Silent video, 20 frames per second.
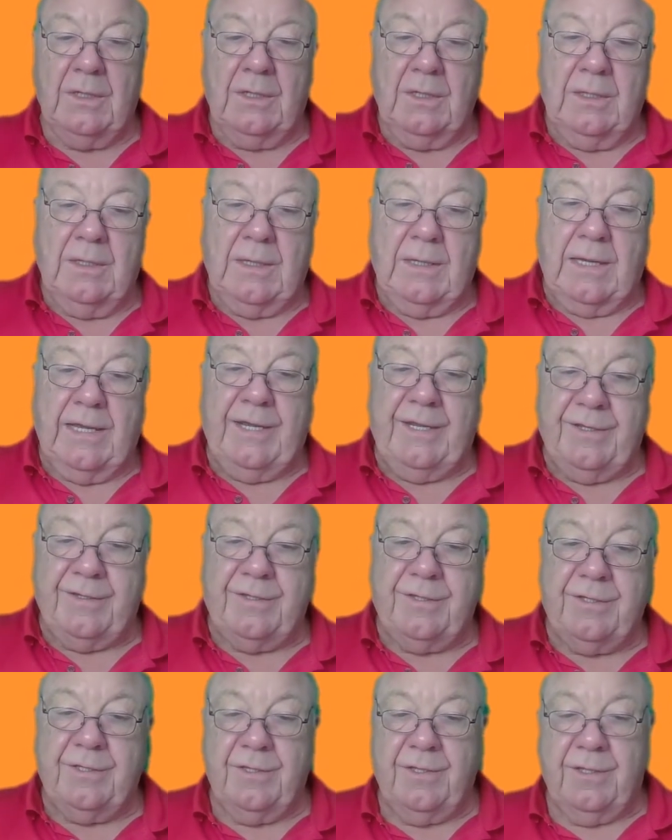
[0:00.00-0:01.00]

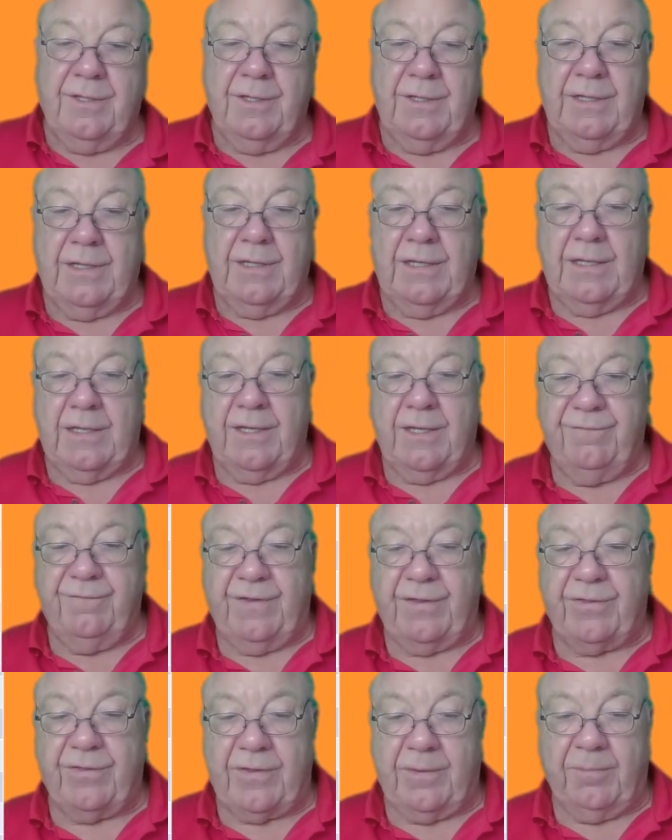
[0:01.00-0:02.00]
Eight, uh,
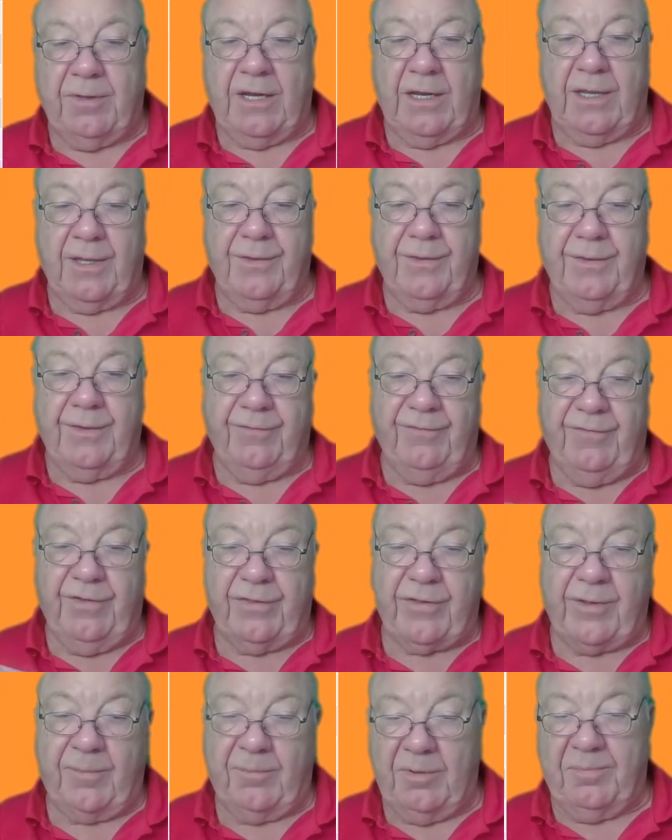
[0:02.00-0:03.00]
vestibular, the
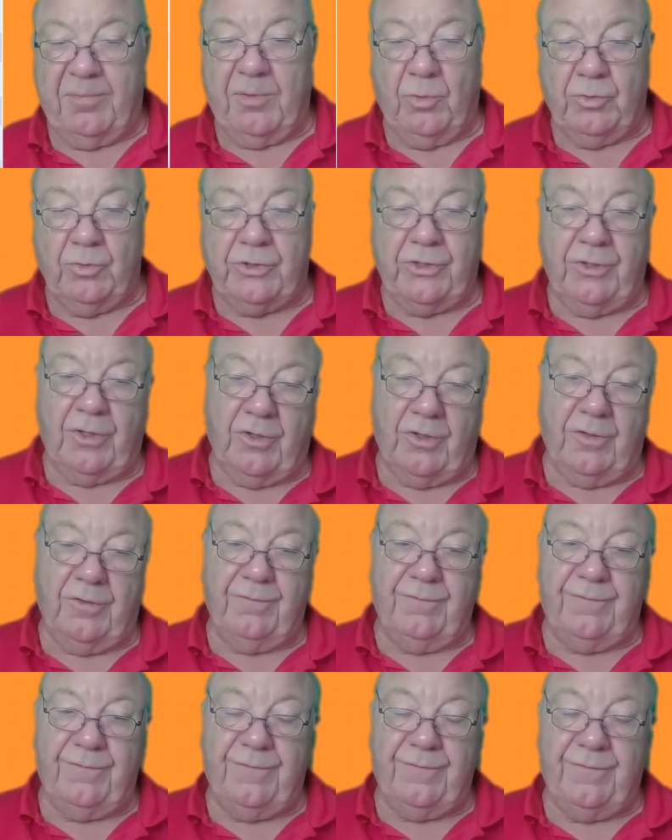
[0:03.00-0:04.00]
vestibular portion of
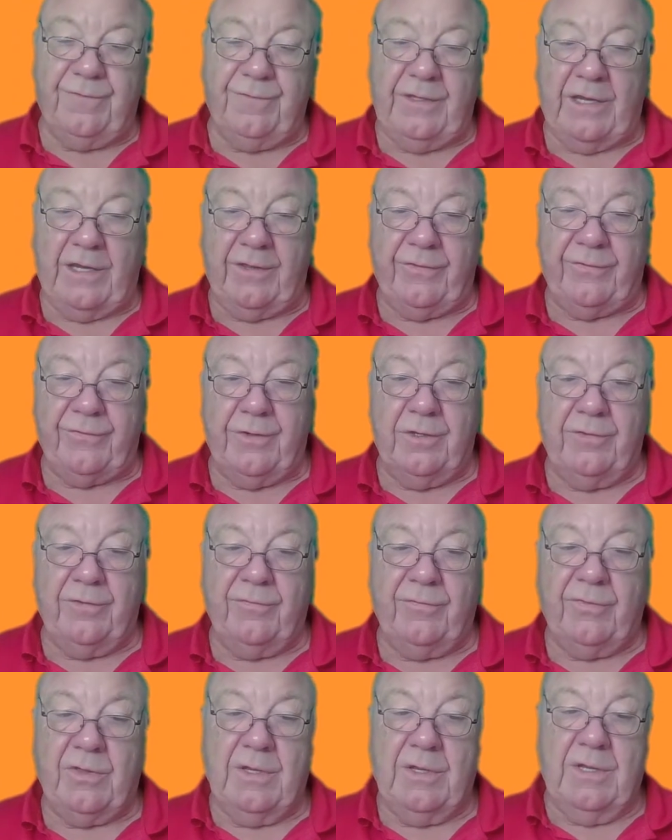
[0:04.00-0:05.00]
the eighth nerve,
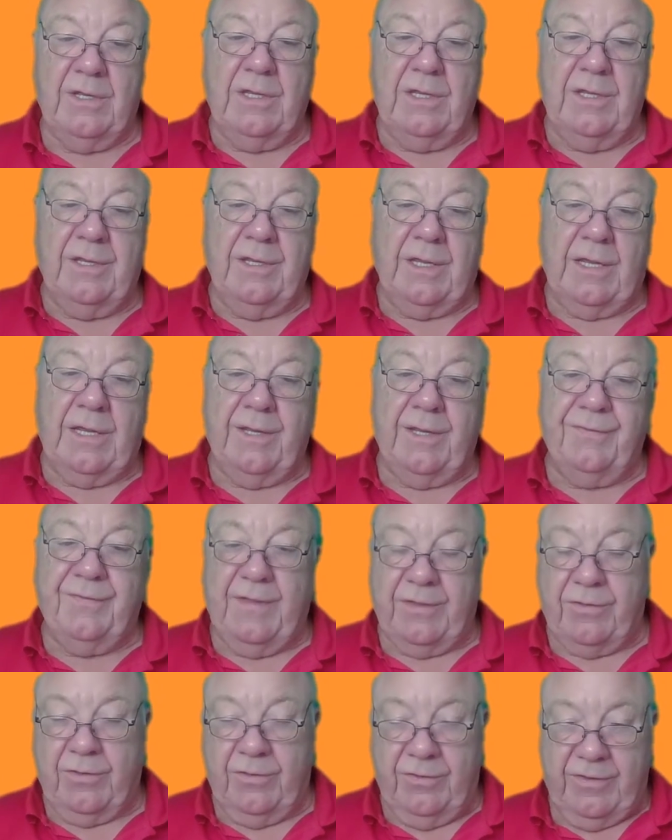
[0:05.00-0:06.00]
and
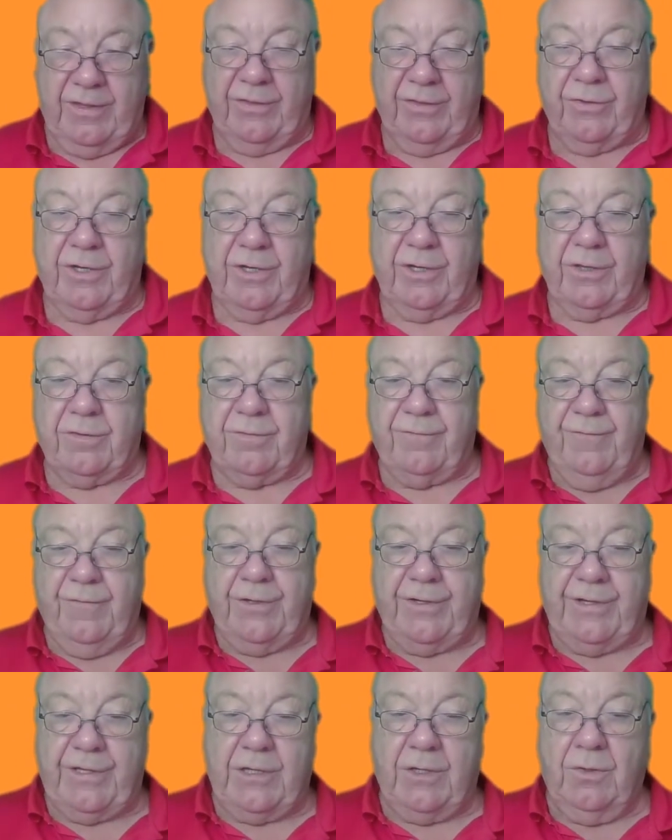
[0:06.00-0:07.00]
this is dizziness,
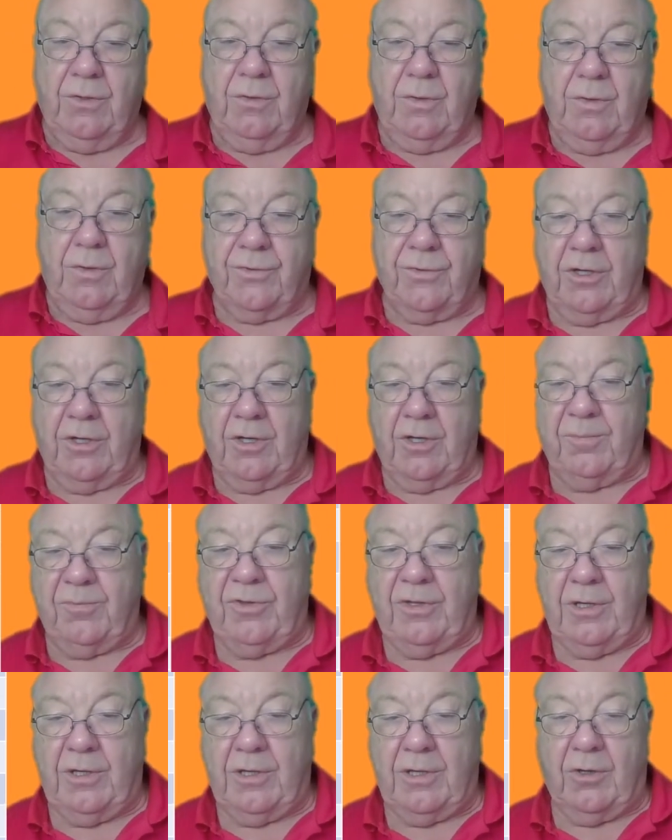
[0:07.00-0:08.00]
vertigo,
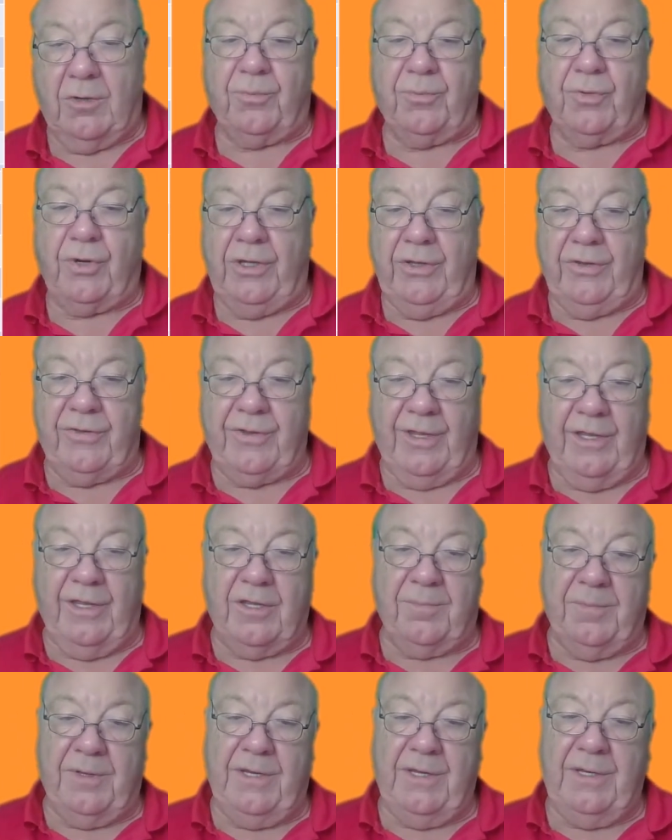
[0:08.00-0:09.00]
oscillopsia, or
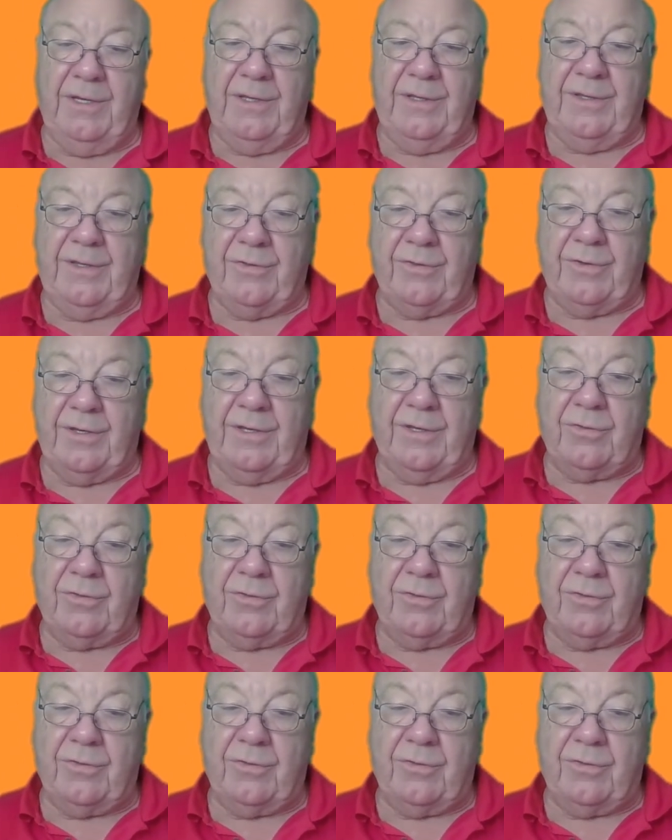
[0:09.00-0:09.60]
presyncope dizziness,